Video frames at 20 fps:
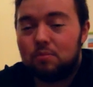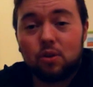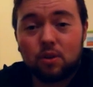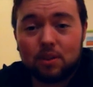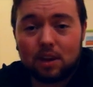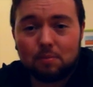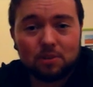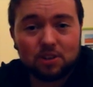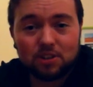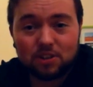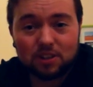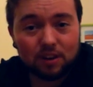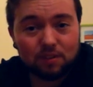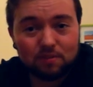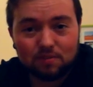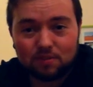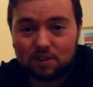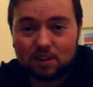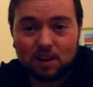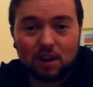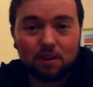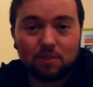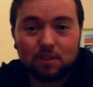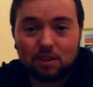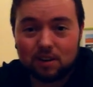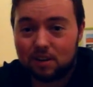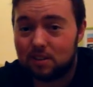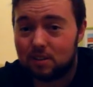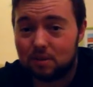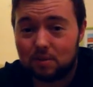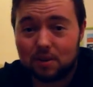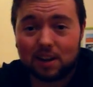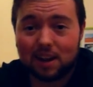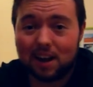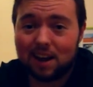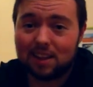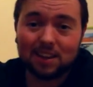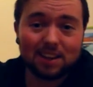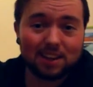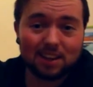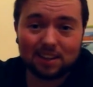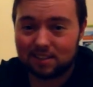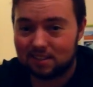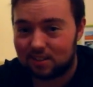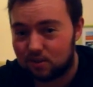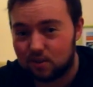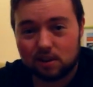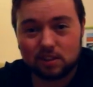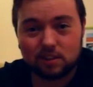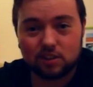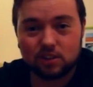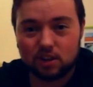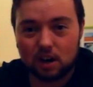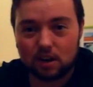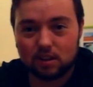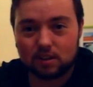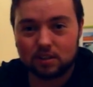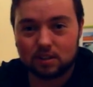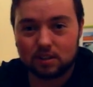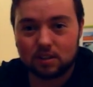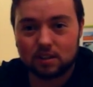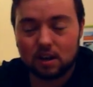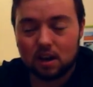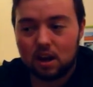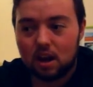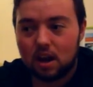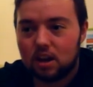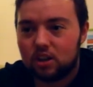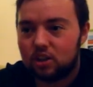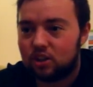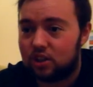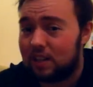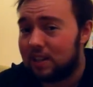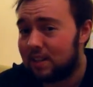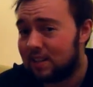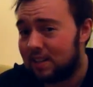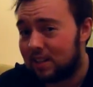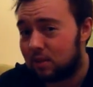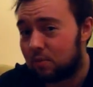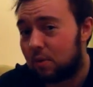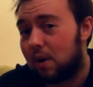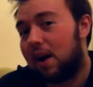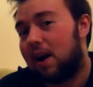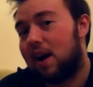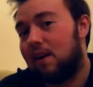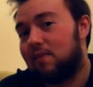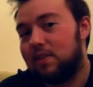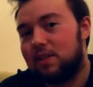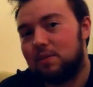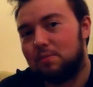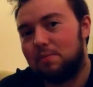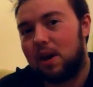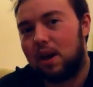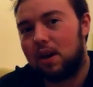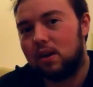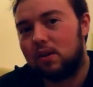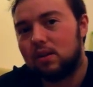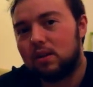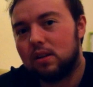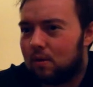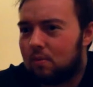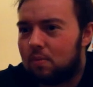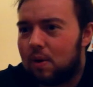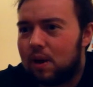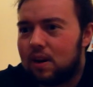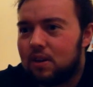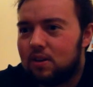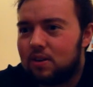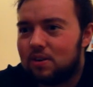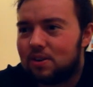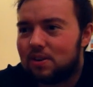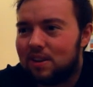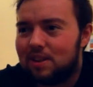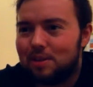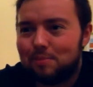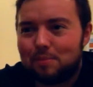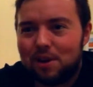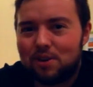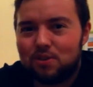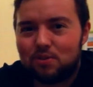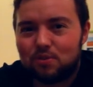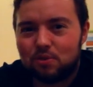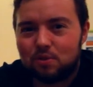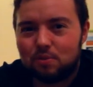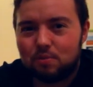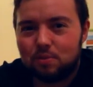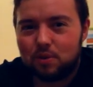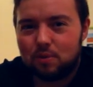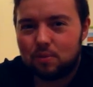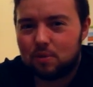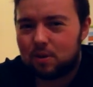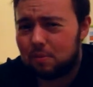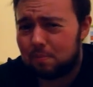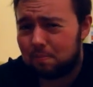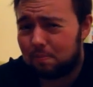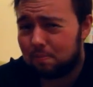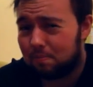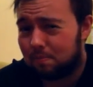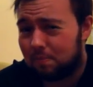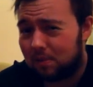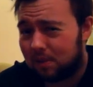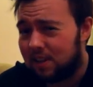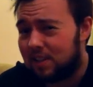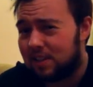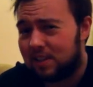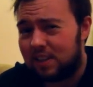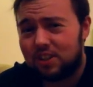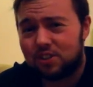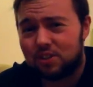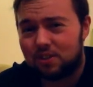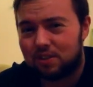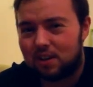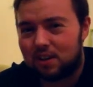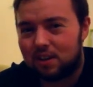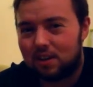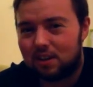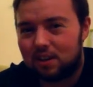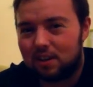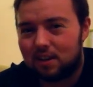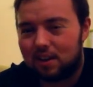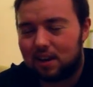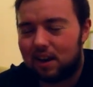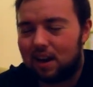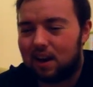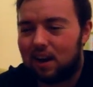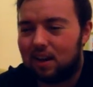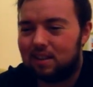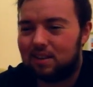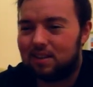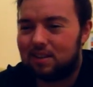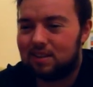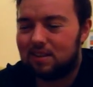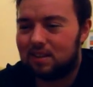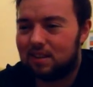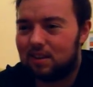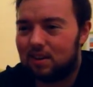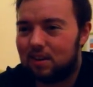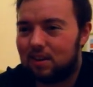not that much different down there to a guy that isn't transgendered. She sees what I have as male. When you're in the bedroom, you want to please each other. And